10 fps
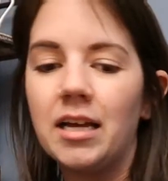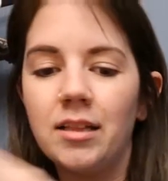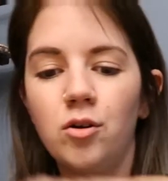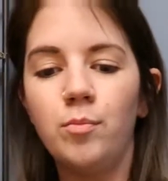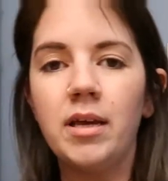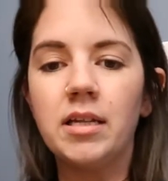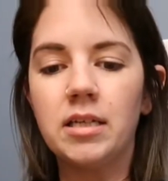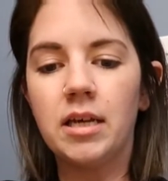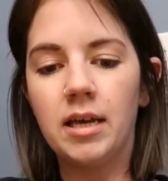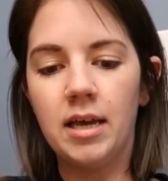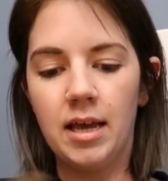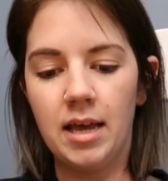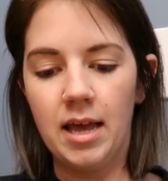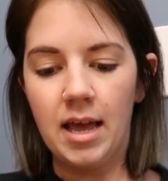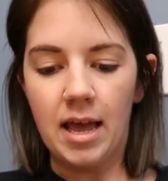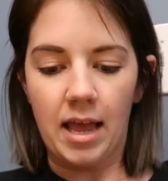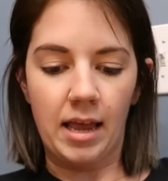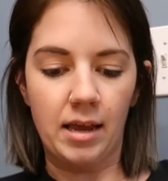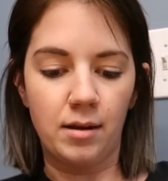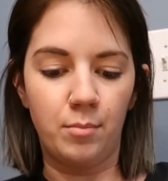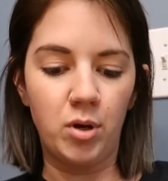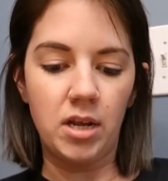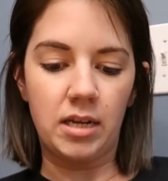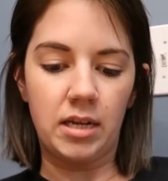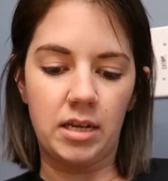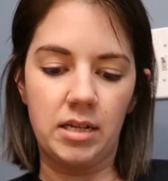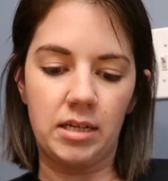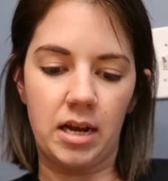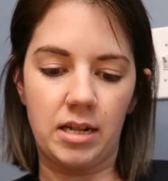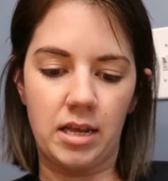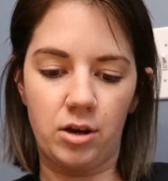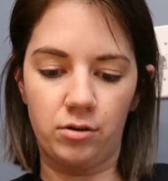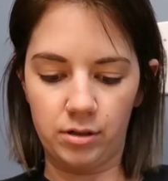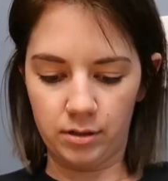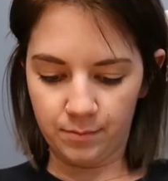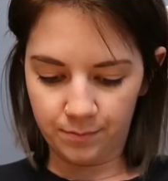a little bit and put it inside the ears.